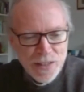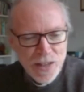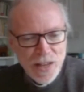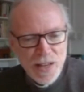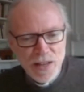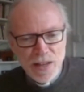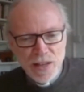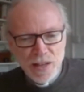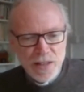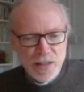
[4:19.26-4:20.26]
Uh,
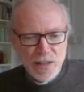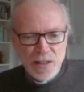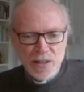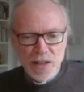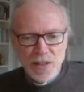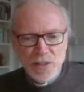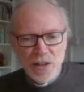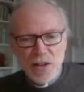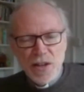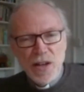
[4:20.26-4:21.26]
uh,
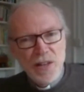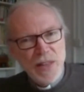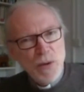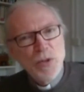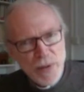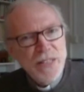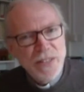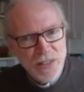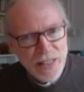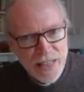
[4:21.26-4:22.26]
and that would have been
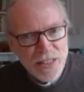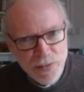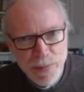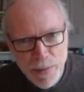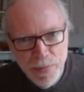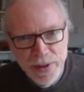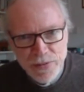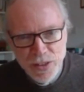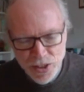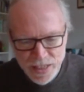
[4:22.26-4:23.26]
in the collective memory of
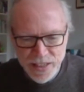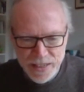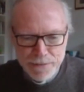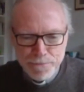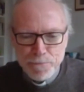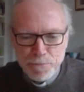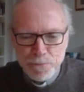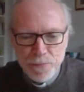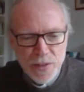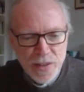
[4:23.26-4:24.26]
the city.
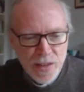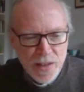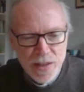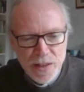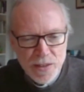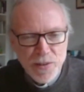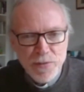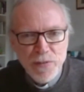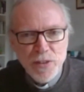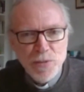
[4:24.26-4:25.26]
Even
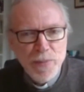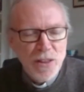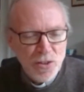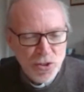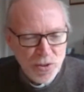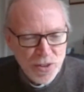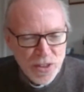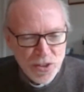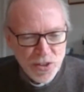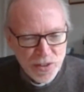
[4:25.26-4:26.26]
if it's a bit lost on
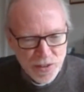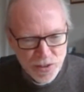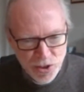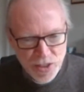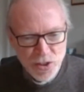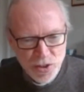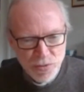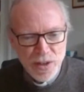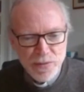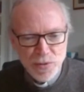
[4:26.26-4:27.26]
us, Jesus'
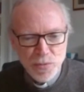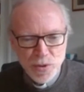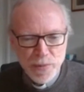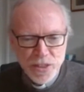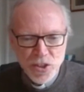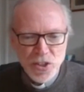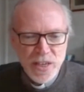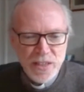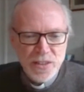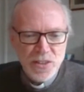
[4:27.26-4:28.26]
arrival would have been
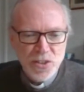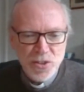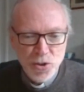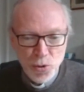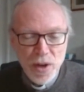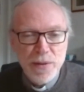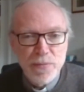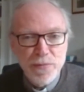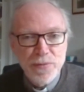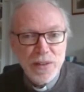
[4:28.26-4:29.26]
seen as
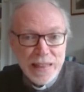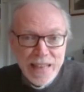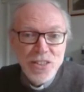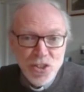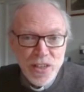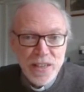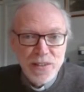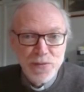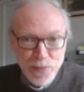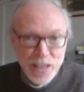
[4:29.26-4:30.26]
triumph,
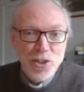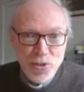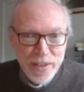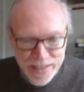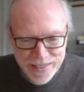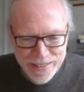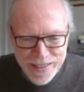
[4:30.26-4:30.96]
cleansing, victory.